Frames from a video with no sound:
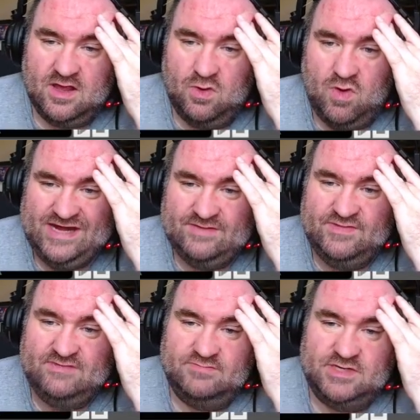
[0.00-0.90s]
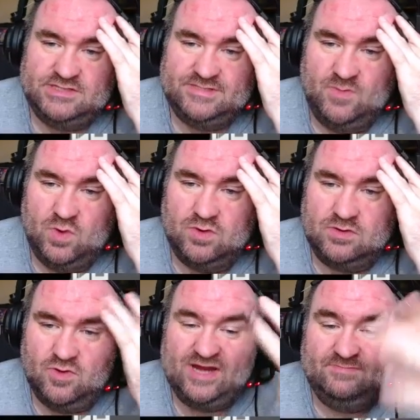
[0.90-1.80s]
quite a bit
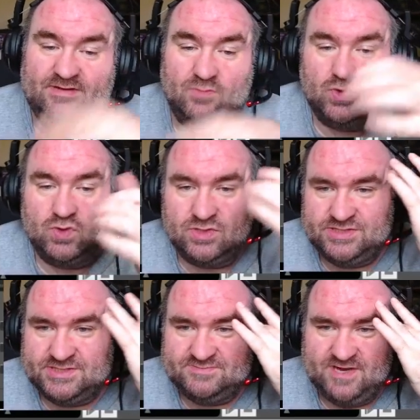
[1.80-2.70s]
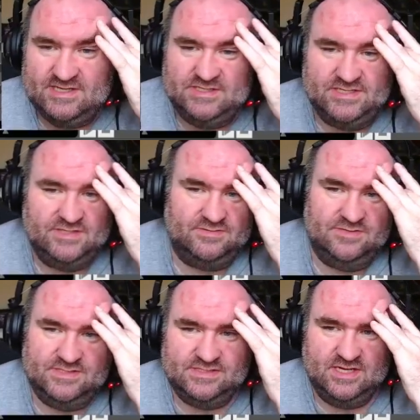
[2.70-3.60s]
more just by looking
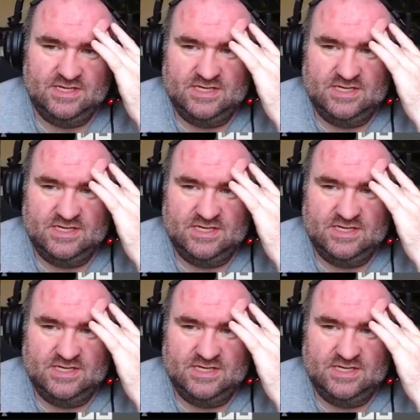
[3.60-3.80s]
through this.